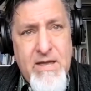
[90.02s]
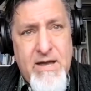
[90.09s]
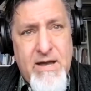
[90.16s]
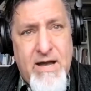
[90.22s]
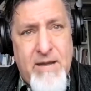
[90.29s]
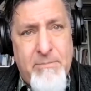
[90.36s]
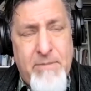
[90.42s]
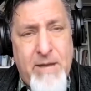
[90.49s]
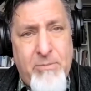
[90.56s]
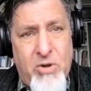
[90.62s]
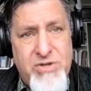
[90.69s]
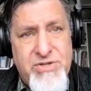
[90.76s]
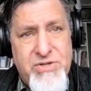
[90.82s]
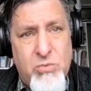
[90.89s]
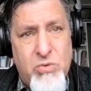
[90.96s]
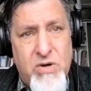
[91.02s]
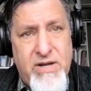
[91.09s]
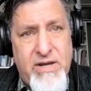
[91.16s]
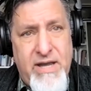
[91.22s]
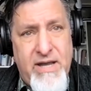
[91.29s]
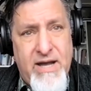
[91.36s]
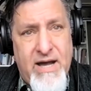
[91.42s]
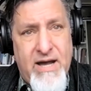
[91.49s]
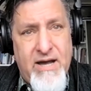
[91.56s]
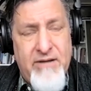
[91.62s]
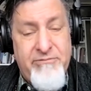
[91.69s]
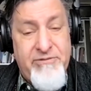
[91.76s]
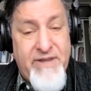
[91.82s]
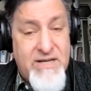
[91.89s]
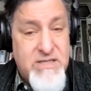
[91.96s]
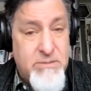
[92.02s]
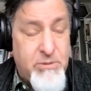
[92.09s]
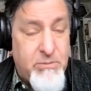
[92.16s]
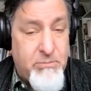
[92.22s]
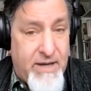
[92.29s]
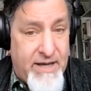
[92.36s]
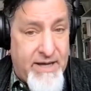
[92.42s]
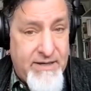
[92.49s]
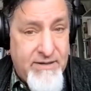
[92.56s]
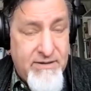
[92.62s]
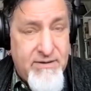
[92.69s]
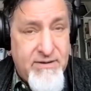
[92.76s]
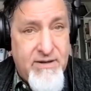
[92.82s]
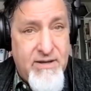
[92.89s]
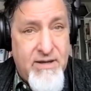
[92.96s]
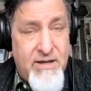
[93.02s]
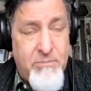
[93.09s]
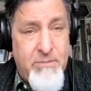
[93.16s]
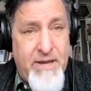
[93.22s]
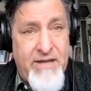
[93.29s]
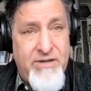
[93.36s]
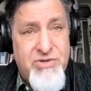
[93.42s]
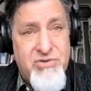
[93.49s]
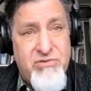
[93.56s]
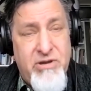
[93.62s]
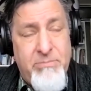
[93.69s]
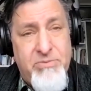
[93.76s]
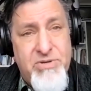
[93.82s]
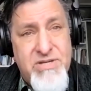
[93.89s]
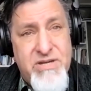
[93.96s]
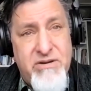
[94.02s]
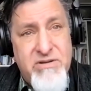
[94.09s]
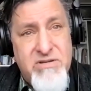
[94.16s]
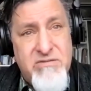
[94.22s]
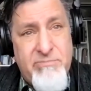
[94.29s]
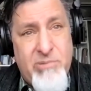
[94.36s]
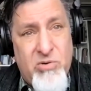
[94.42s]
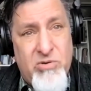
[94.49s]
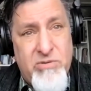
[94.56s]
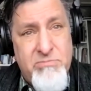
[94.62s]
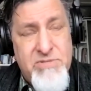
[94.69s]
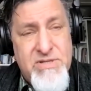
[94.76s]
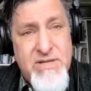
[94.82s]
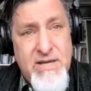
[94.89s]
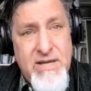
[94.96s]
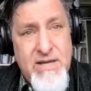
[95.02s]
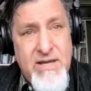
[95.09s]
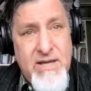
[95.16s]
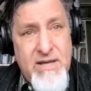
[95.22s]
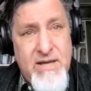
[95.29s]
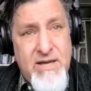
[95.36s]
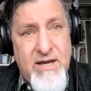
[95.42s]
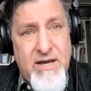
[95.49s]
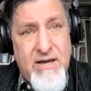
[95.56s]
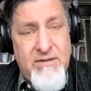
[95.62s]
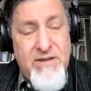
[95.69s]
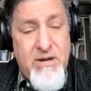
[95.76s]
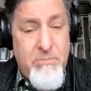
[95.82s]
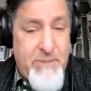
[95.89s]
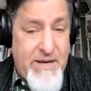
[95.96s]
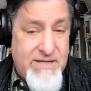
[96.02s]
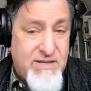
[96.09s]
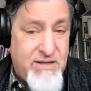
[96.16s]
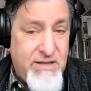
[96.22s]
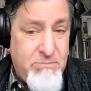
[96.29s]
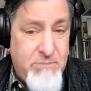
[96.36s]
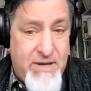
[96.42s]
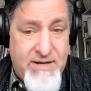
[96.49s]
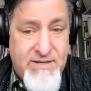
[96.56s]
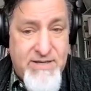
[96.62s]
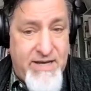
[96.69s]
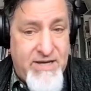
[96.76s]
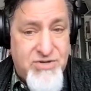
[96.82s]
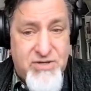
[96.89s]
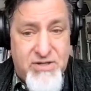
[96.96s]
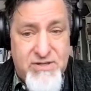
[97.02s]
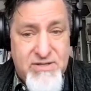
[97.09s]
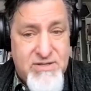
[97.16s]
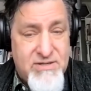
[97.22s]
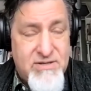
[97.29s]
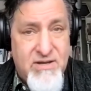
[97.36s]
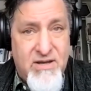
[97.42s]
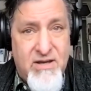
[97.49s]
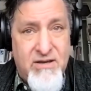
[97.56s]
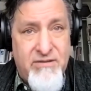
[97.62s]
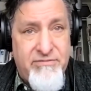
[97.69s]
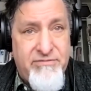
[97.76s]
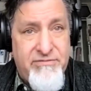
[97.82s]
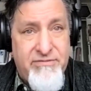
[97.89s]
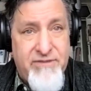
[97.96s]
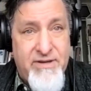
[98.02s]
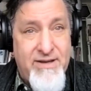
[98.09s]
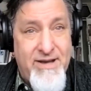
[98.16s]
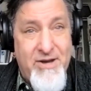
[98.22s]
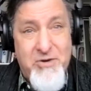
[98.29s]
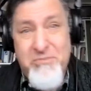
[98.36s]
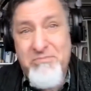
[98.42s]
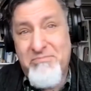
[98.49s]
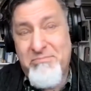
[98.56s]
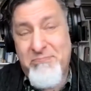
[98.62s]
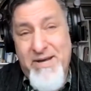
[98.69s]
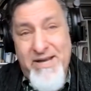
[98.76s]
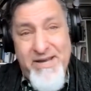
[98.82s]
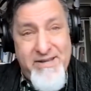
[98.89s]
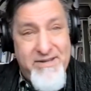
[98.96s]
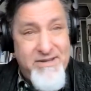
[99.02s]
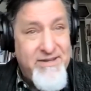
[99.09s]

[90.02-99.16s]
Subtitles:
I'm also working on Flexible Mind, a manuscript, a series of poems that are basically meditations of out my